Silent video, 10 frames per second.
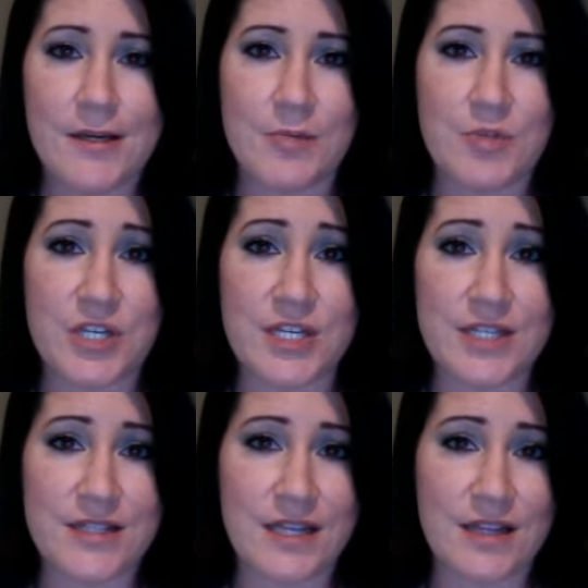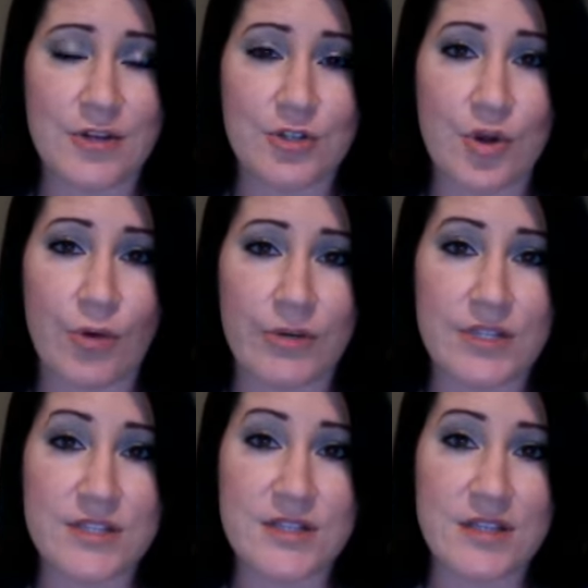She did say there's no
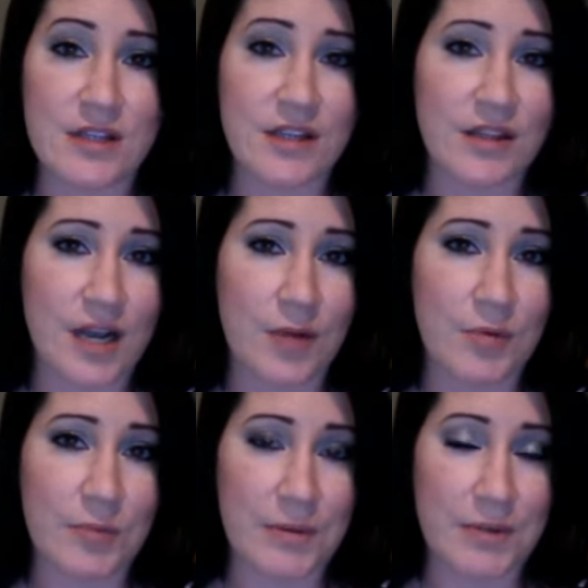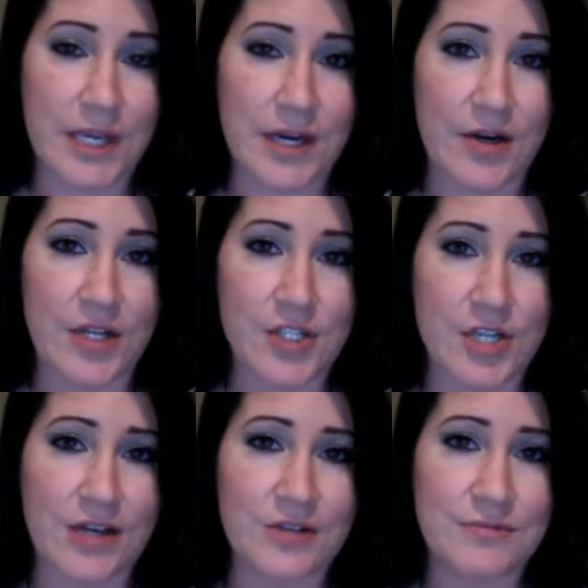reason to think that I wouldn't be able to carry a
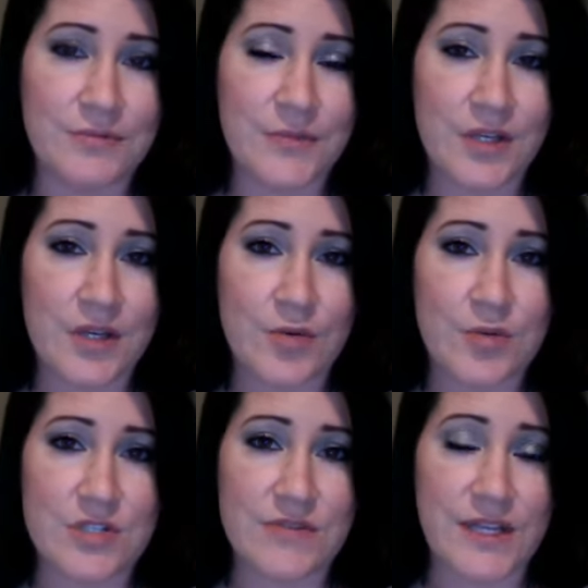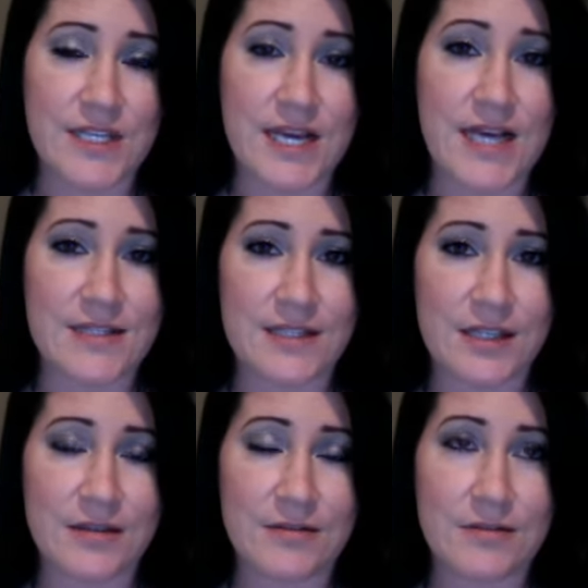child, which is
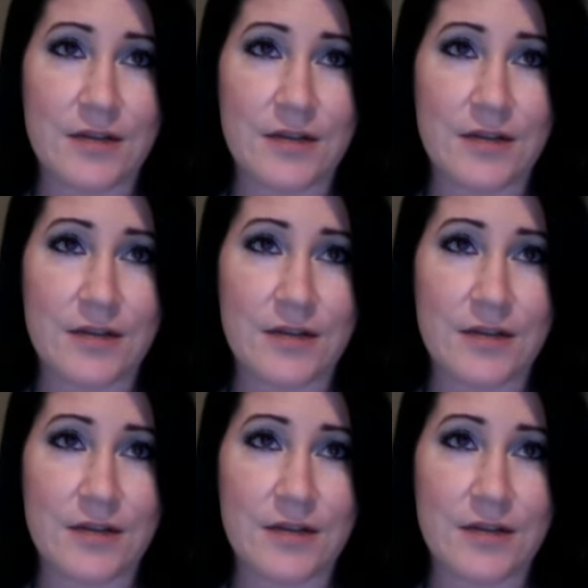fantastic.